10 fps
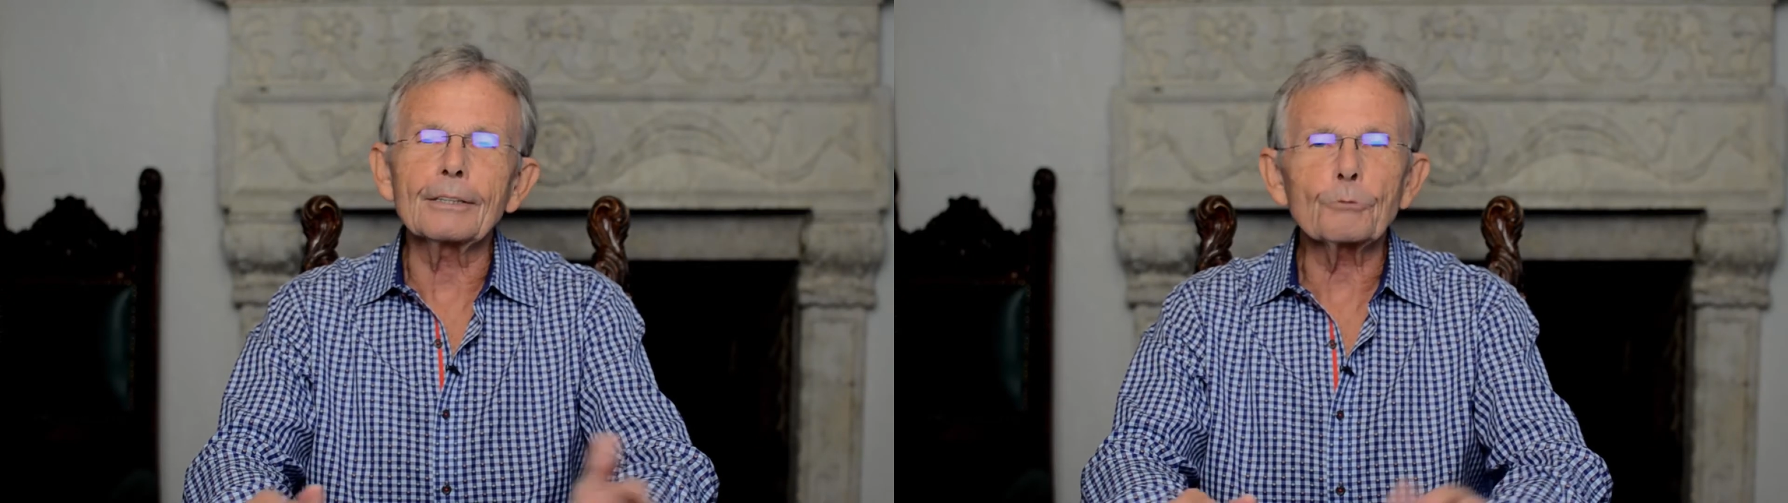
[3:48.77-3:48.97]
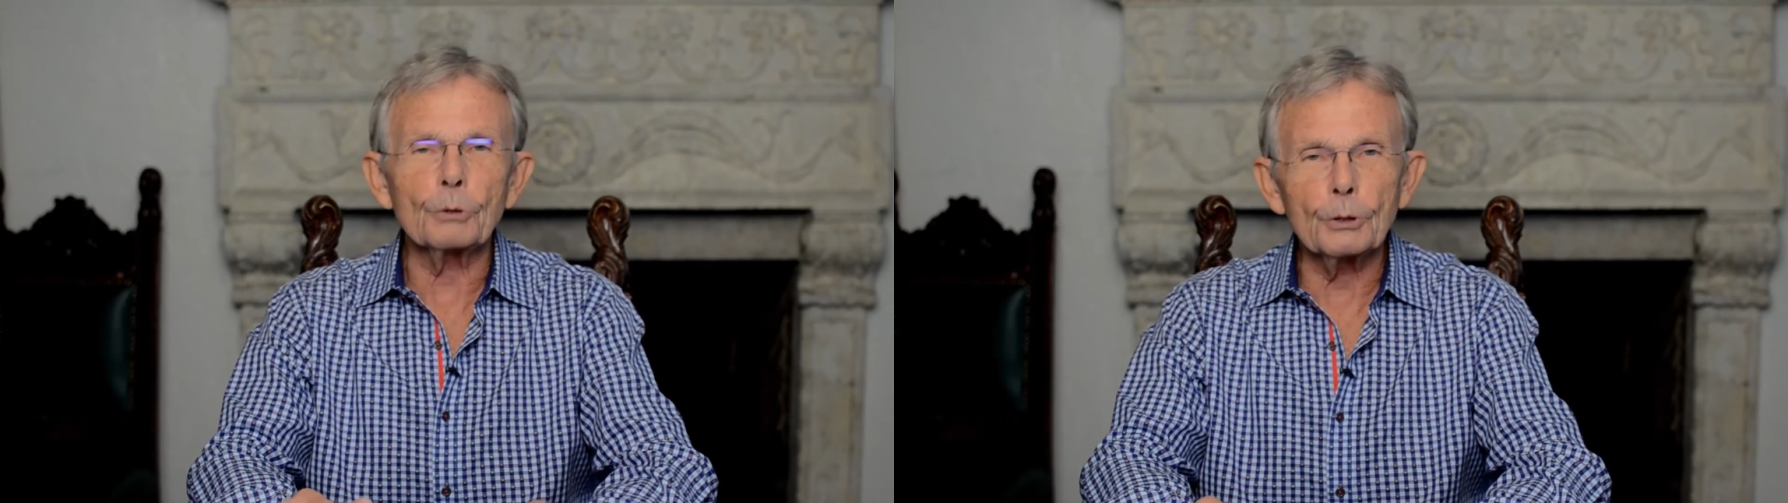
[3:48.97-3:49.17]

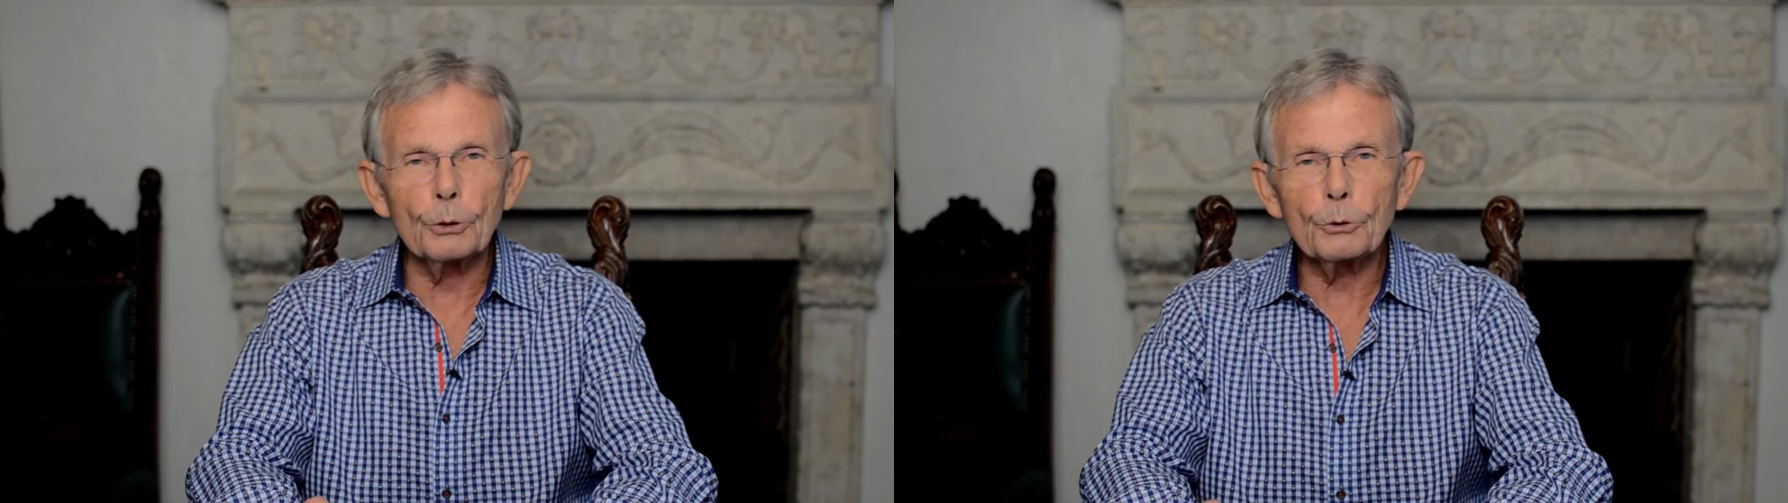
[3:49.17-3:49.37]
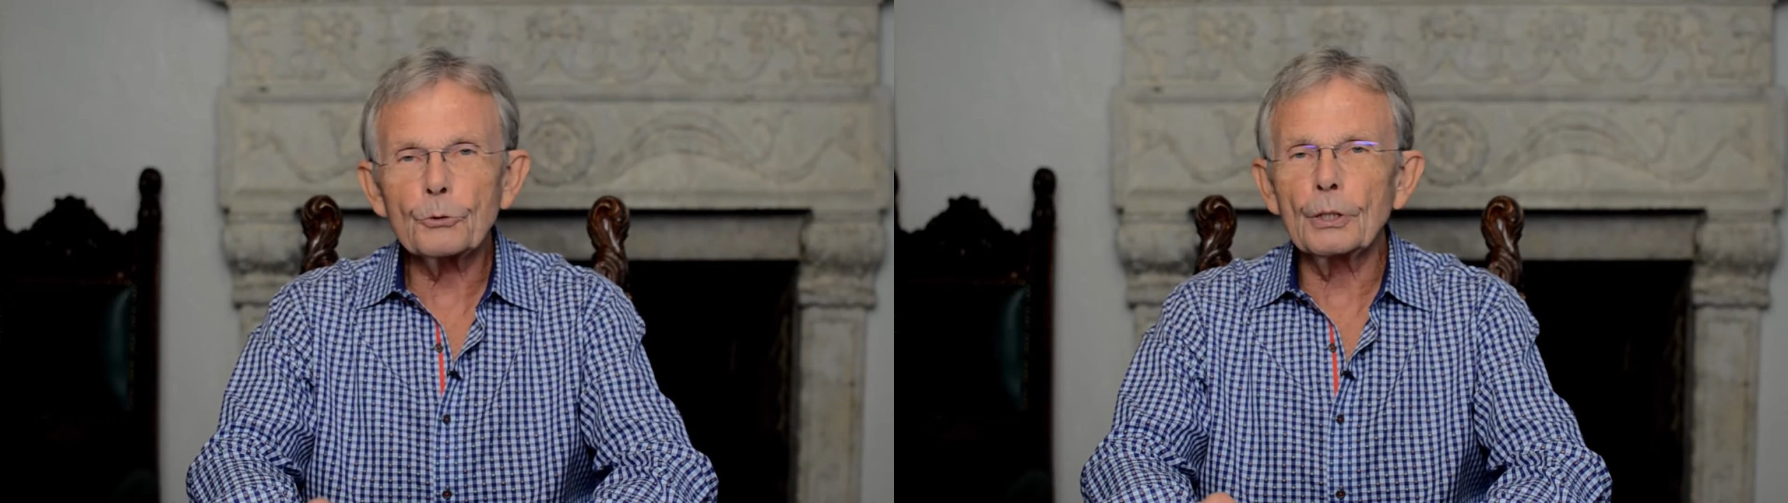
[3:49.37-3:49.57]

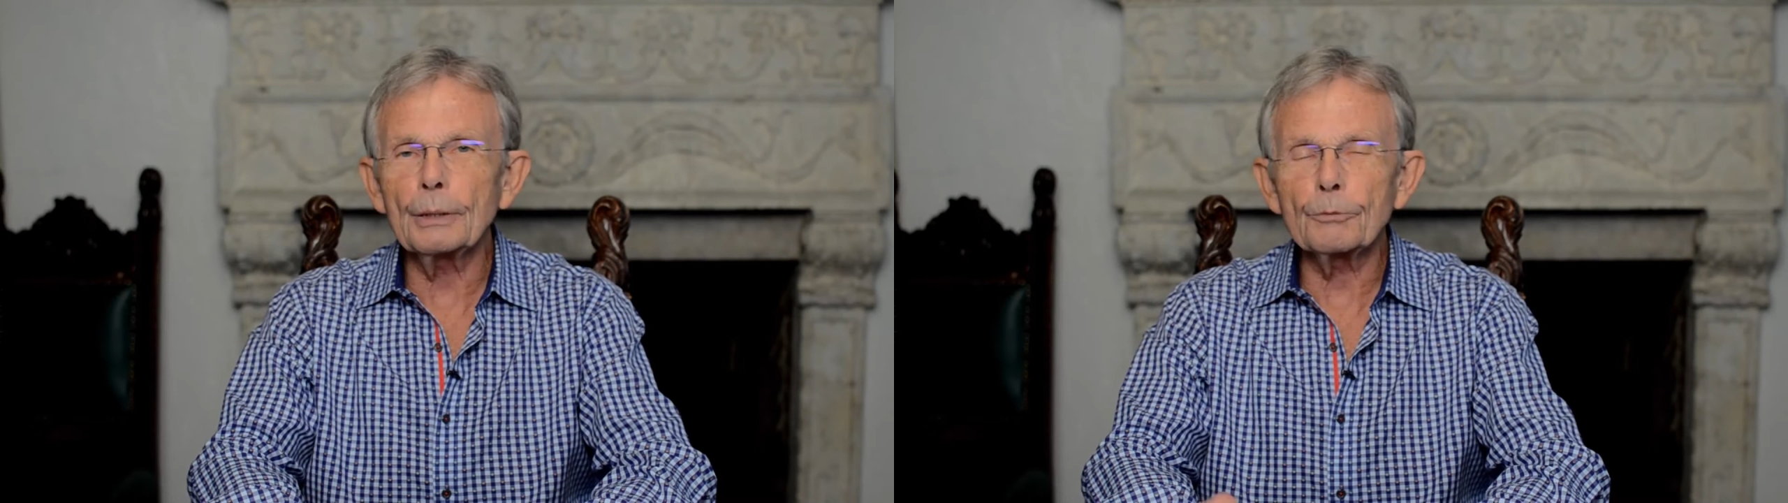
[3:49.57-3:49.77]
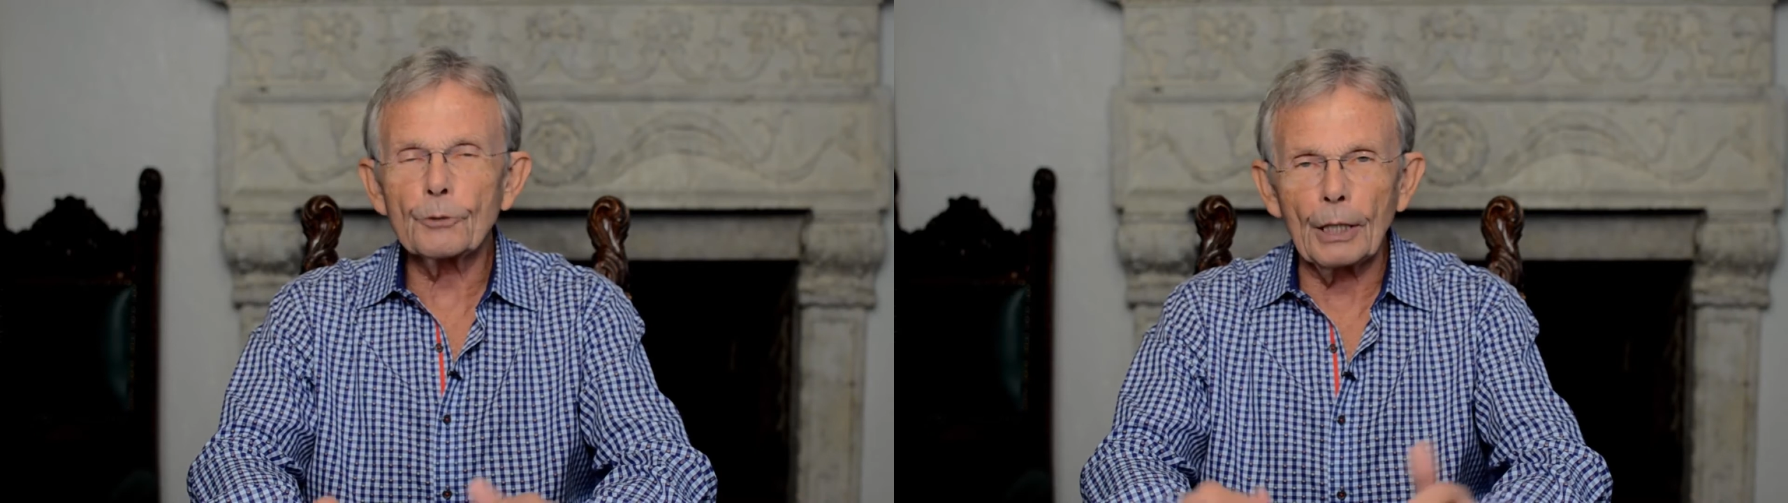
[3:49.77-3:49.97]
introduce
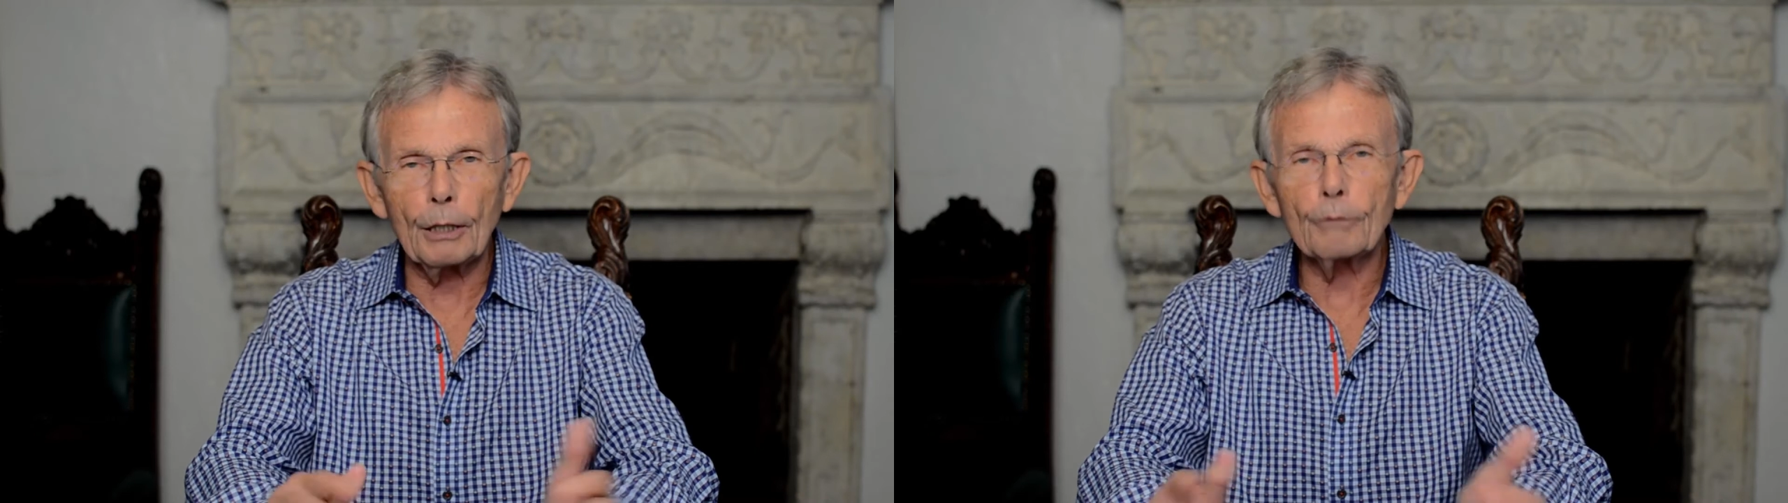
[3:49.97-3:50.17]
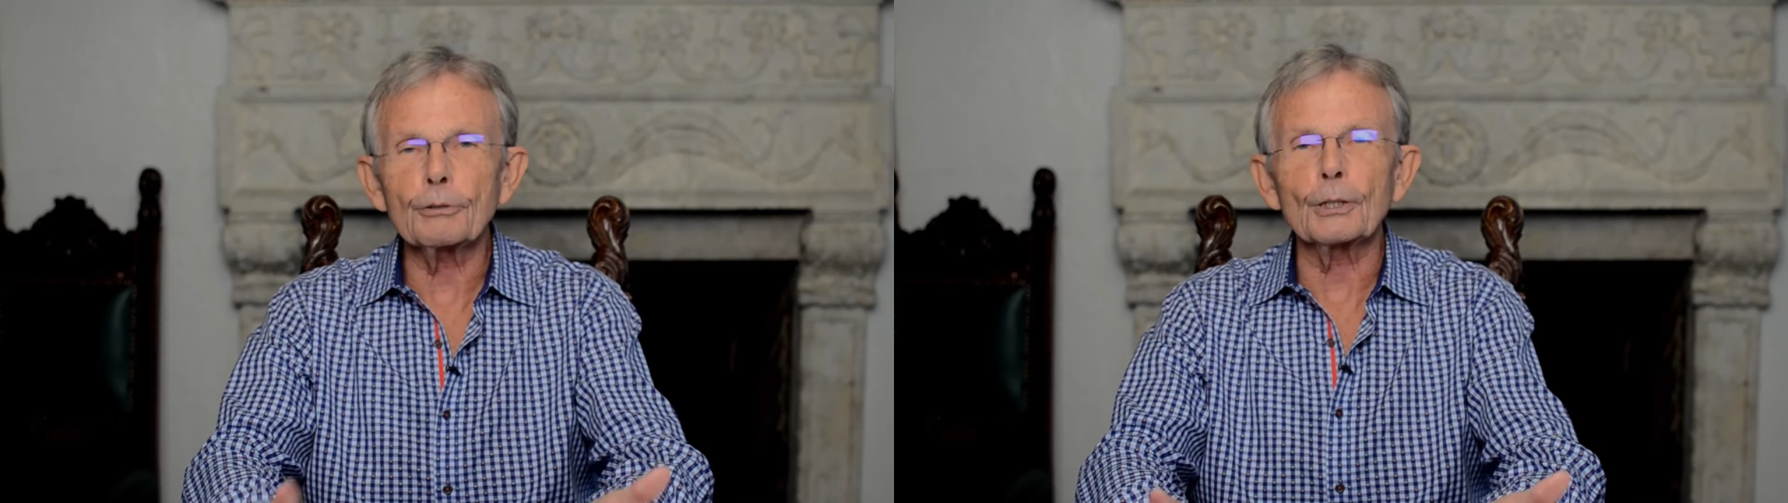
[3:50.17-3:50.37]
himself